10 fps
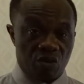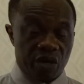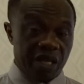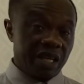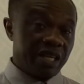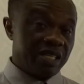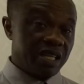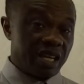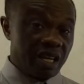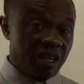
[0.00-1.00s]
When I
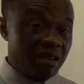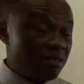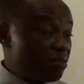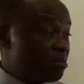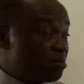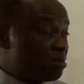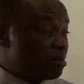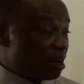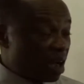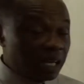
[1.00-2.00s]
say
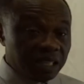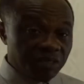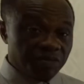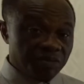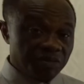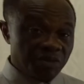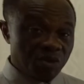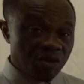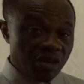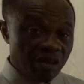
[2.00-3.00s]
relative
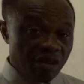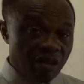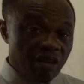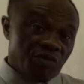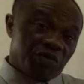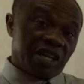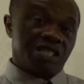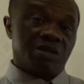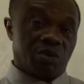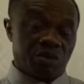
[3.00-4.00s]
and
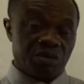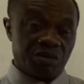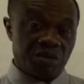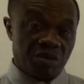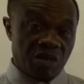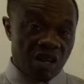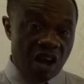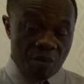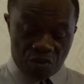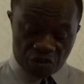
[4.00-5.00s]
flexible,
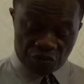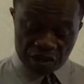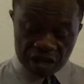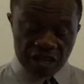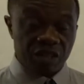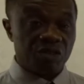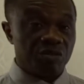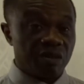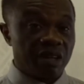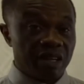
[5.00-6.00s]
I'm referring
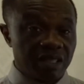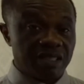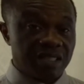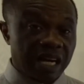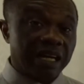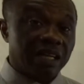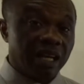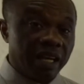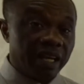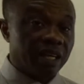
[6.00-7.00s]
to
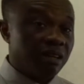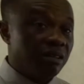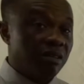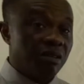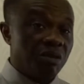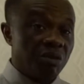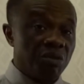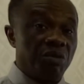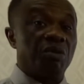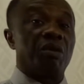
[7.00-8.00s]
exactly
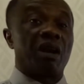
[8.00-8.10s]
the